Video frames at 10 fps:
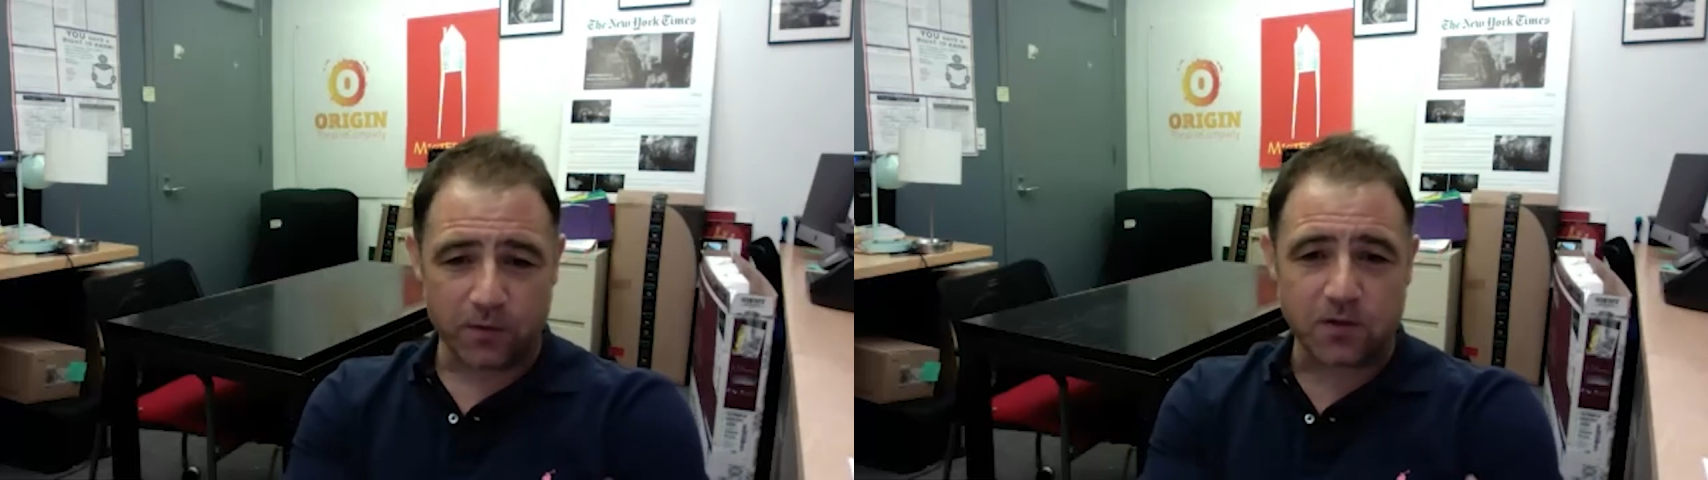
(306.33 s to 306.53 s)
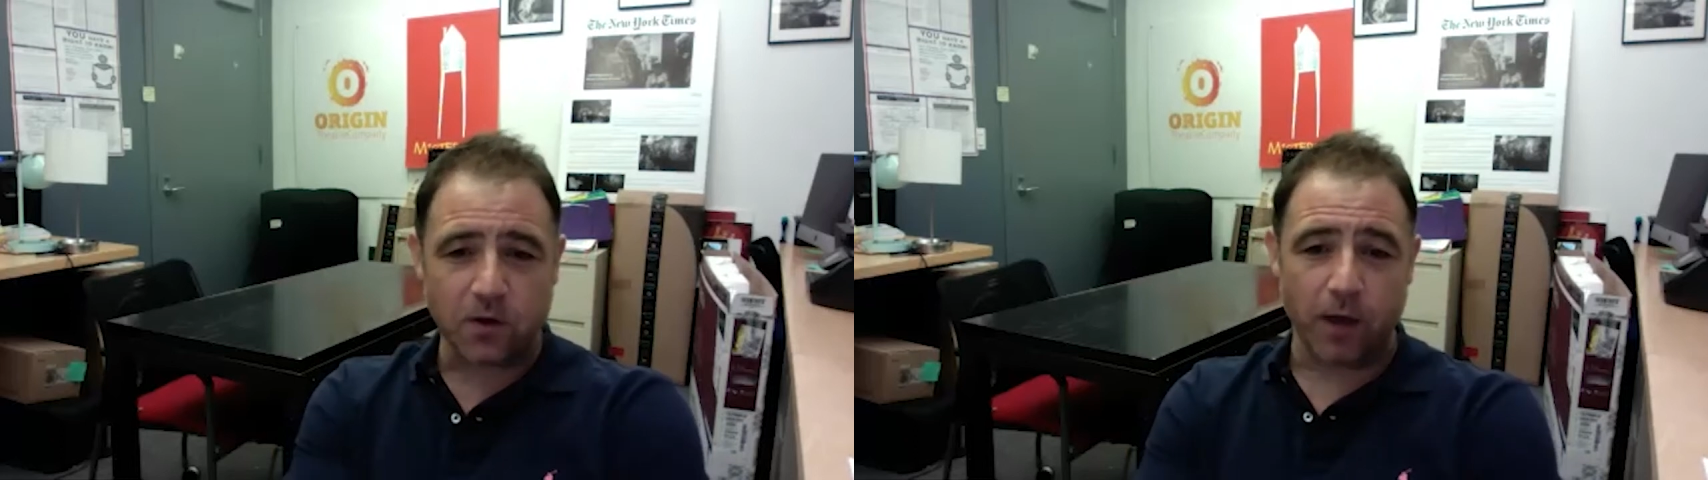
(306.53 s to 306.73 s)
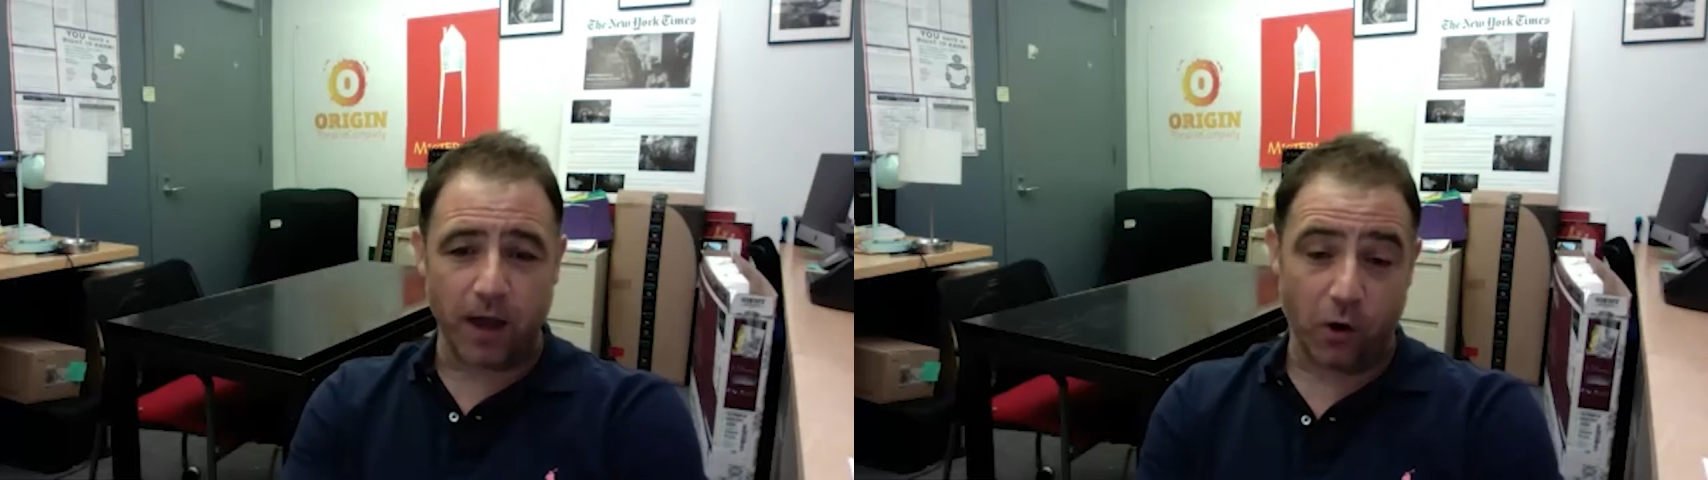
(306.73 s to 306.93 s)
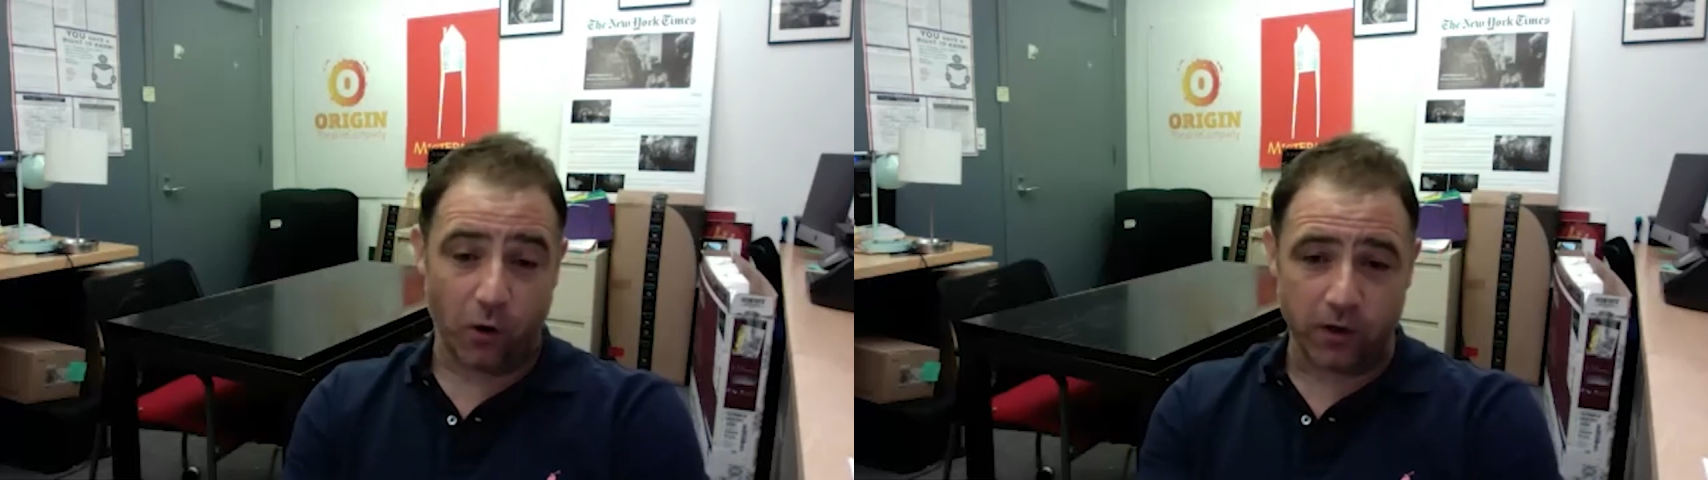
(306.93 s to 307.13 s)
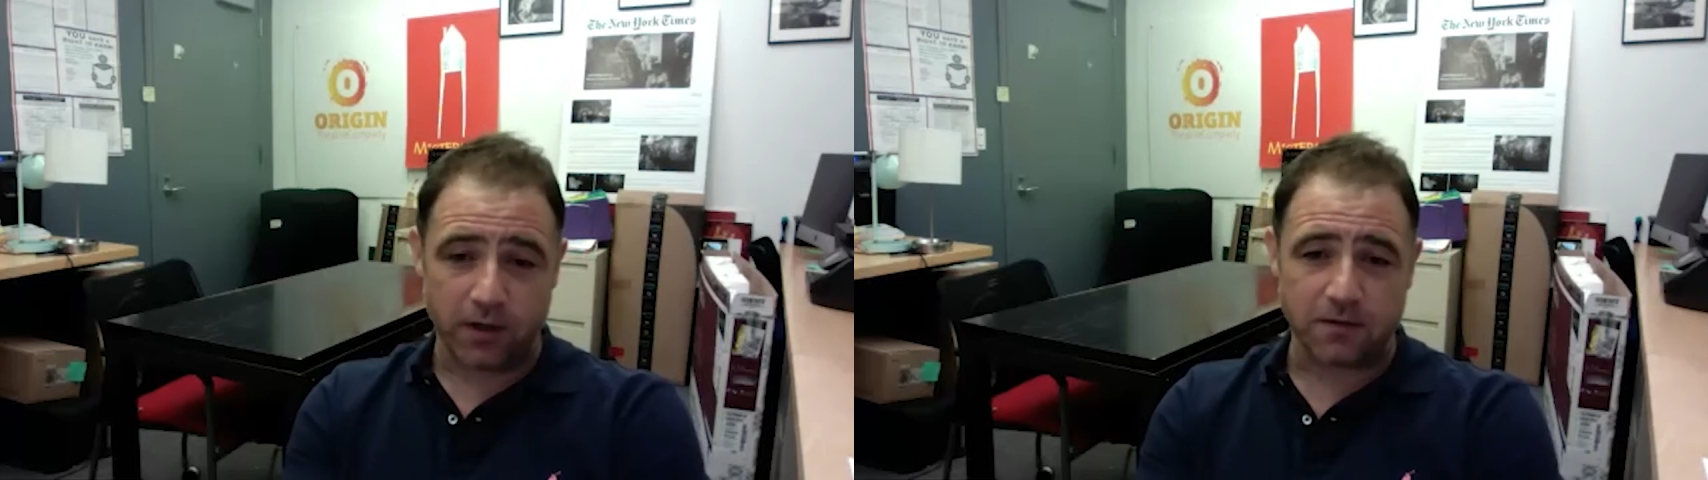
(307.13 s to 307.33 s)

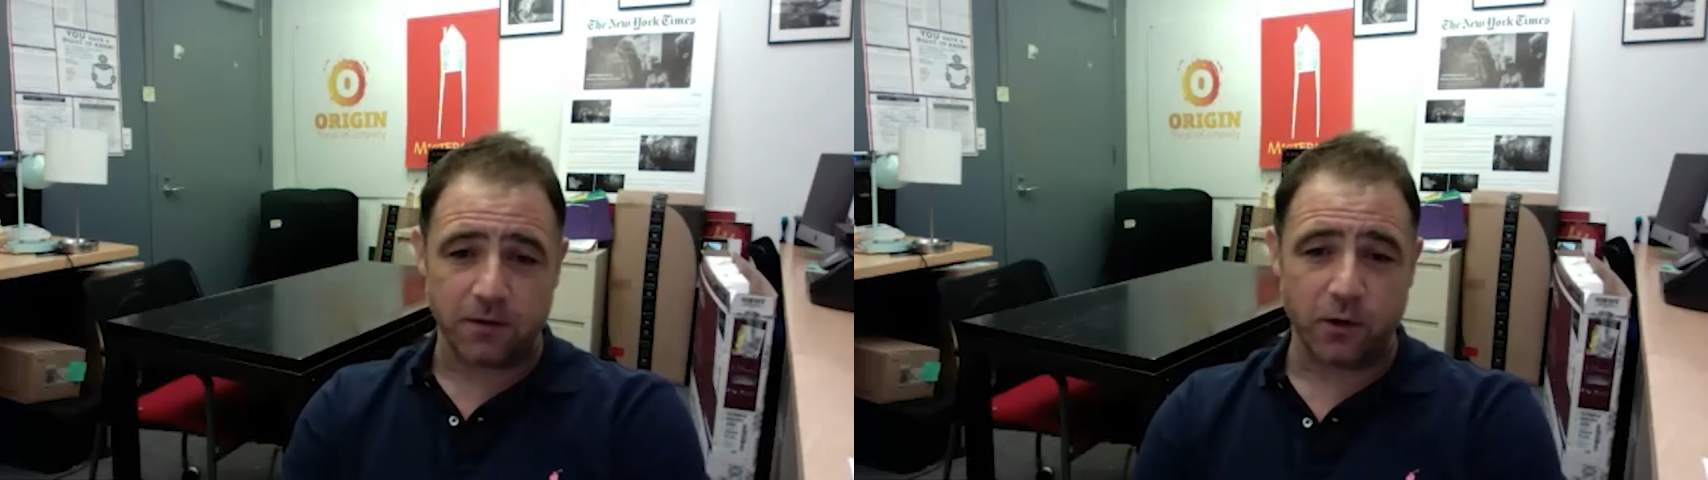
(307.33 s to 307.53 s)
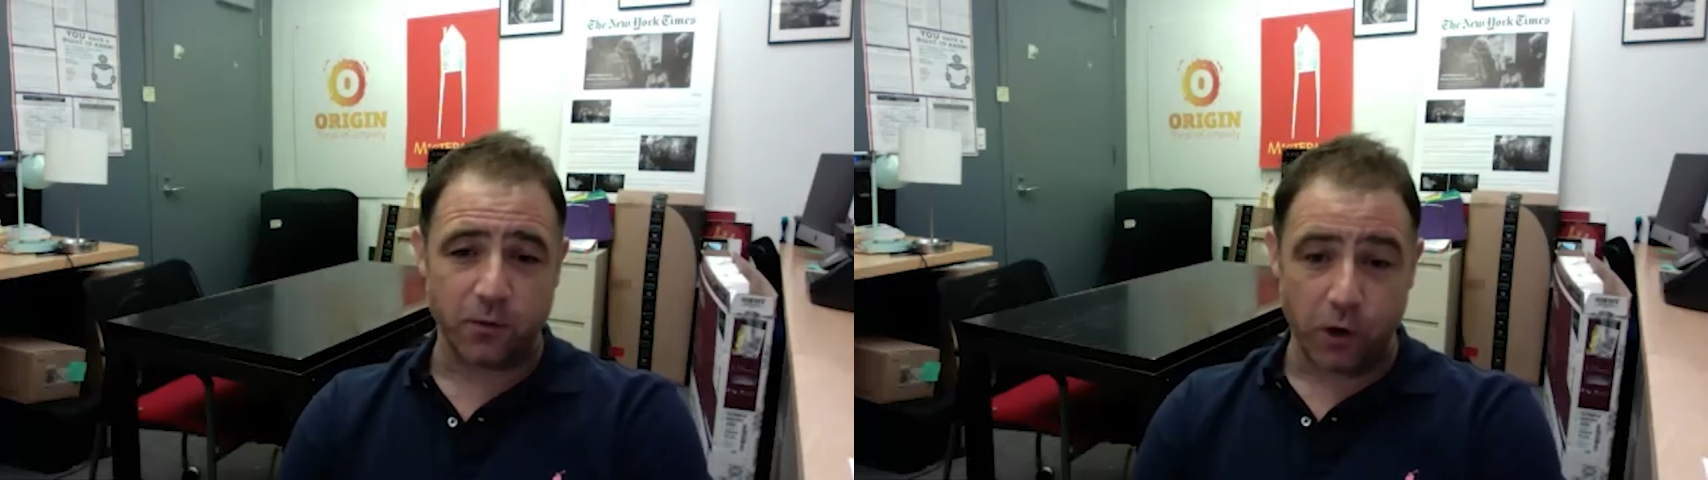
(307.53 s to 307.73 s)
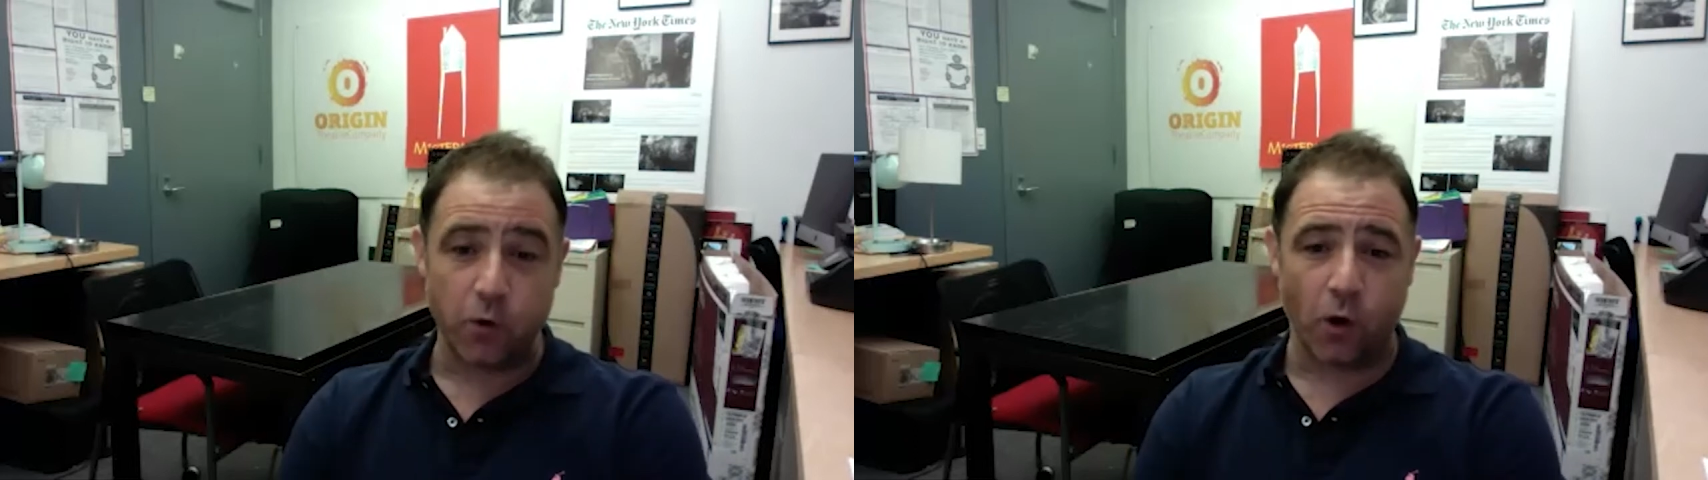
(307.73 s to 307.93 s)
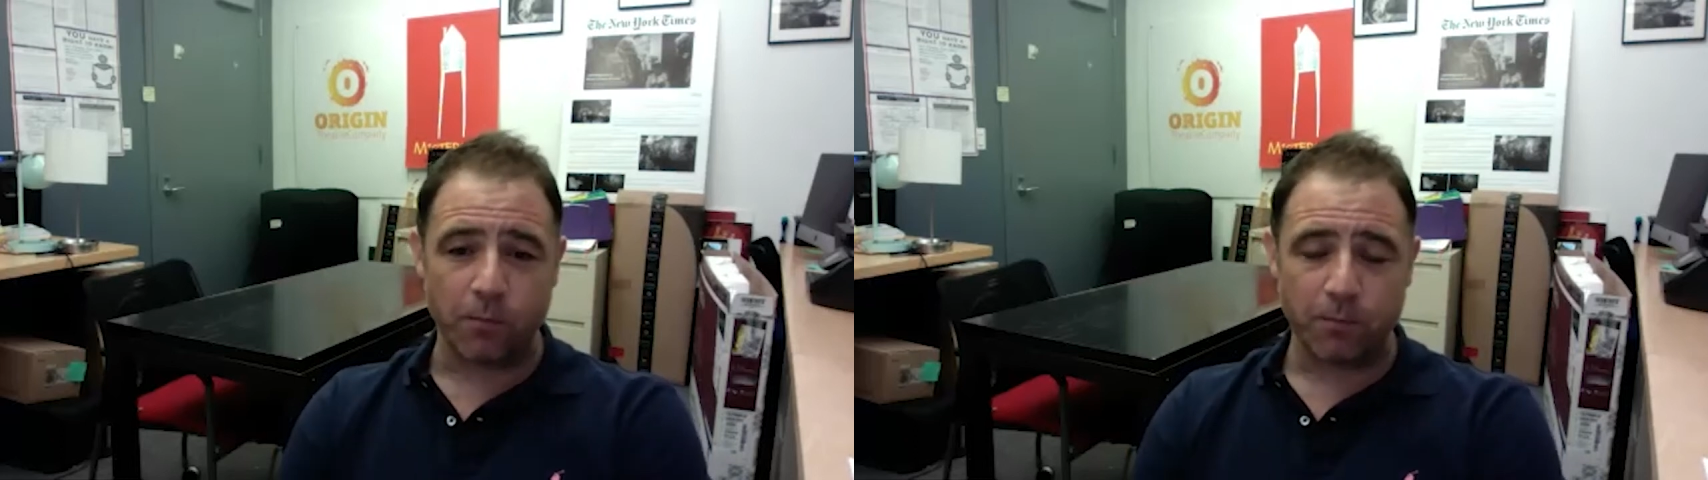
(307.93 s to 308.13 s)
you know him.